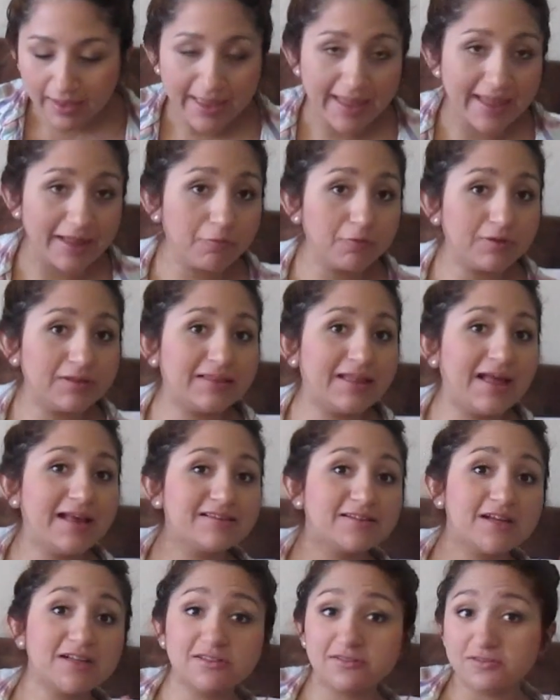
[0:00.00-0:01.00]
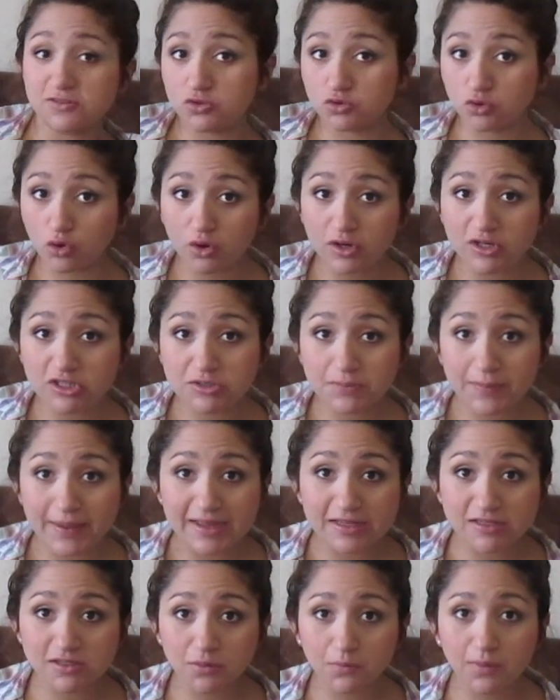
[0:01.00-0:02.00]
and with had lots of storage
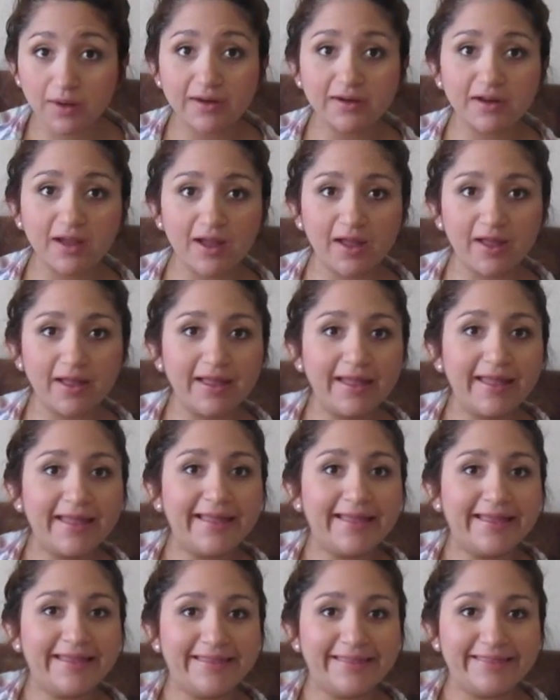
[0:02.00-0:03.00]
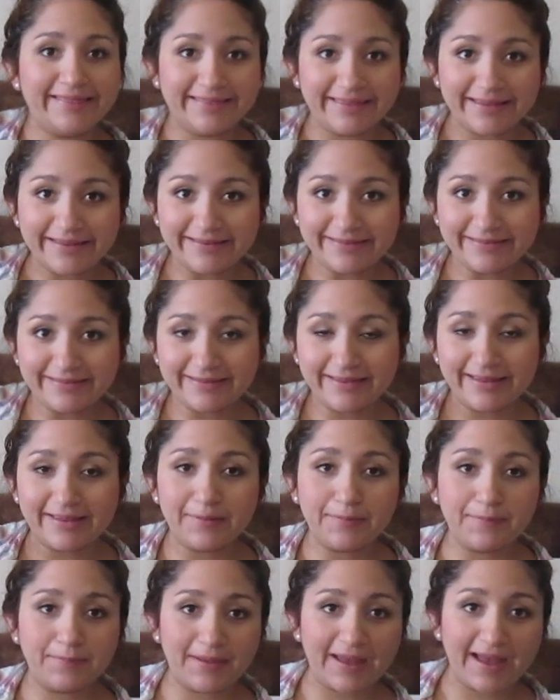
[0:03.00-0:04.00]
space or whatnot this
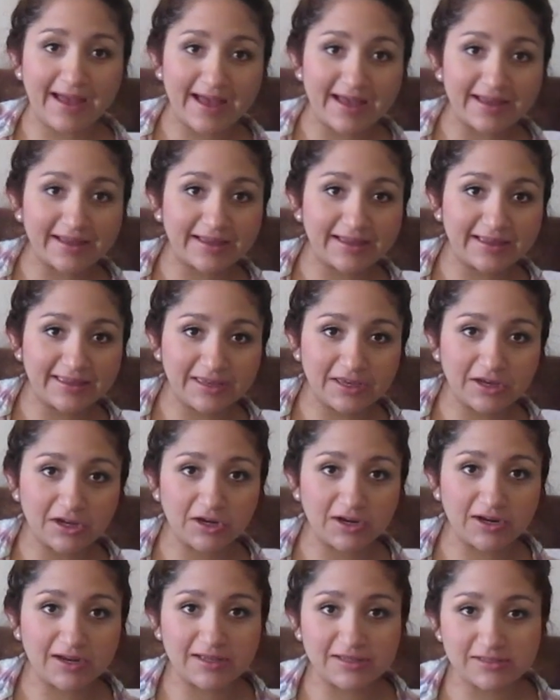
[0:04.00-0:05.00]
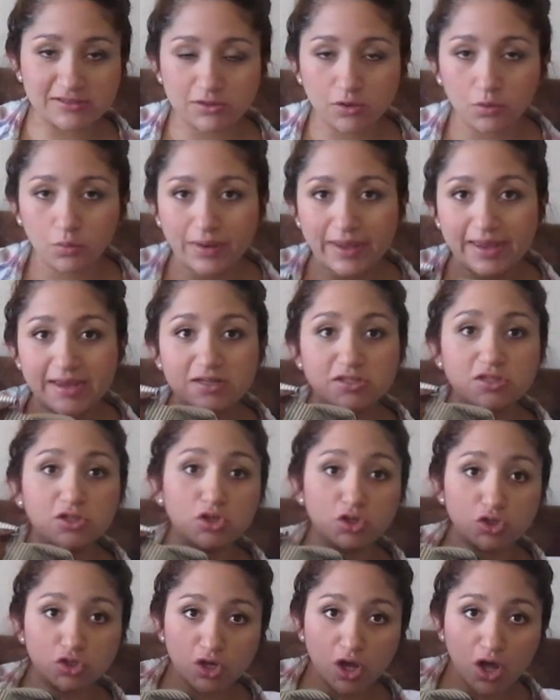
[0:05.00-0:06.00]
bag here is the way to
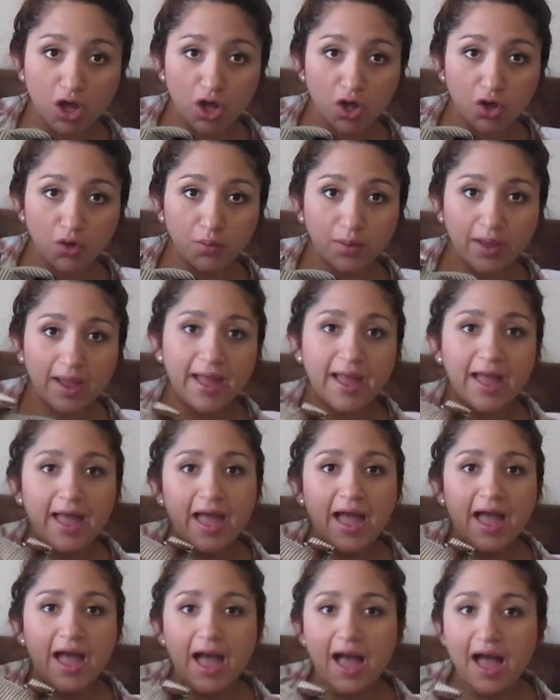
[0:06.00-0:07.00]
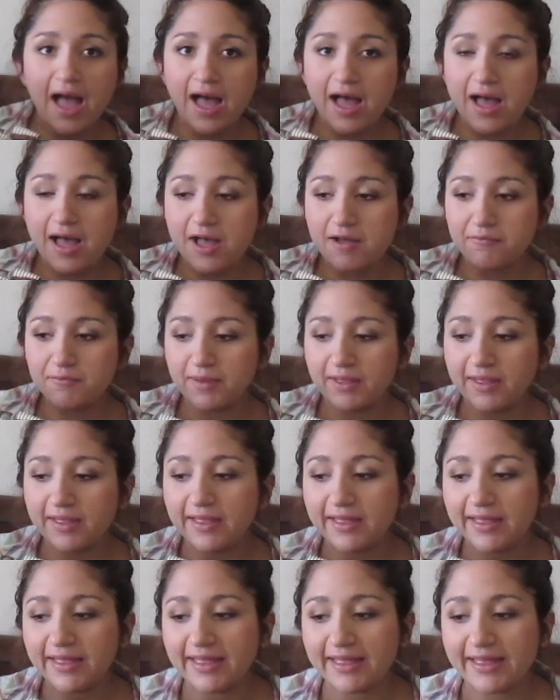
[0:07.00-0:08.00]
go um,
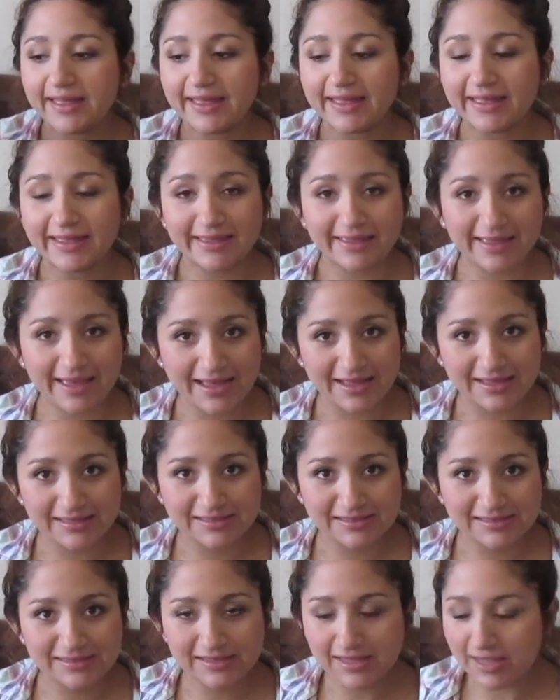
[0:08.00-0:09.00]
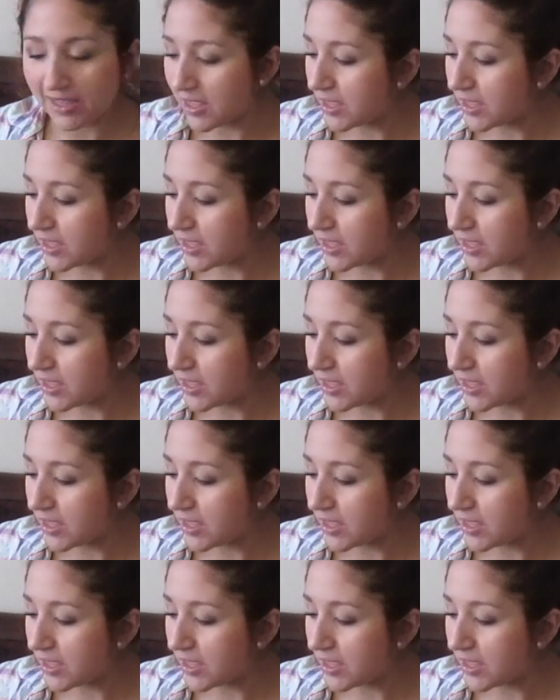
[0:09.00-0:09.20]
yes